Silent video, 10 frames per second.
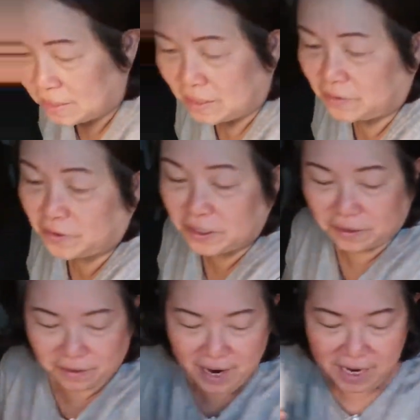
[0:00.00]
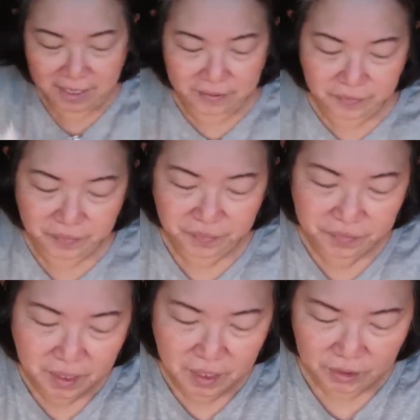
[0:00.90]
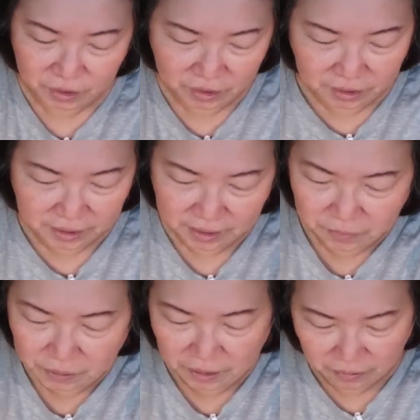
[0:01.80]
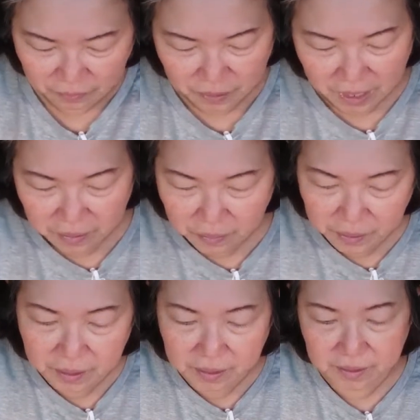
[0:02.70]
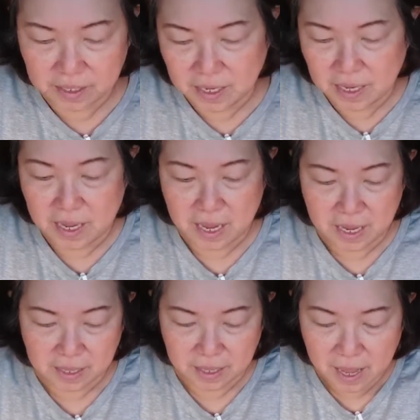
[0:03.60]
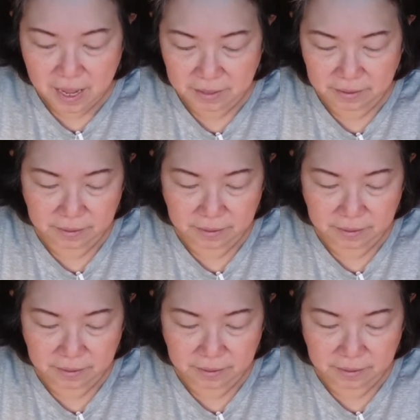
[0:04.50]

real, right? So take a piece of paper and then